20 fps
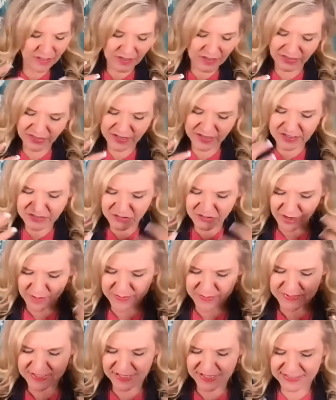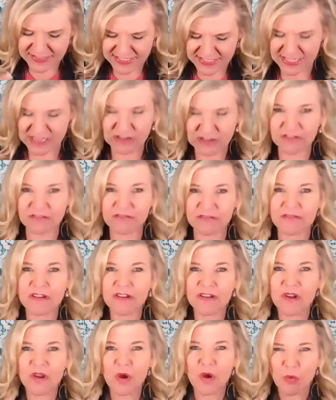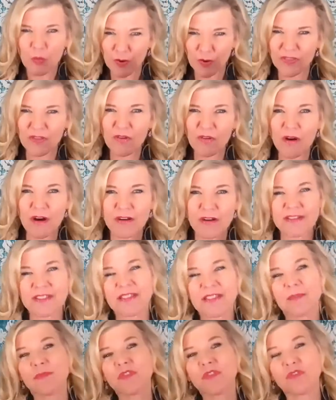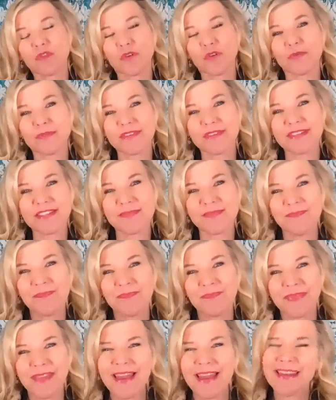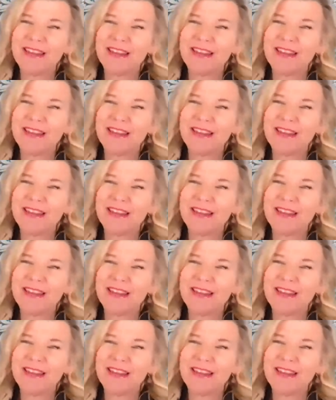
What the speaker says: things are upside down, where there are some truths. And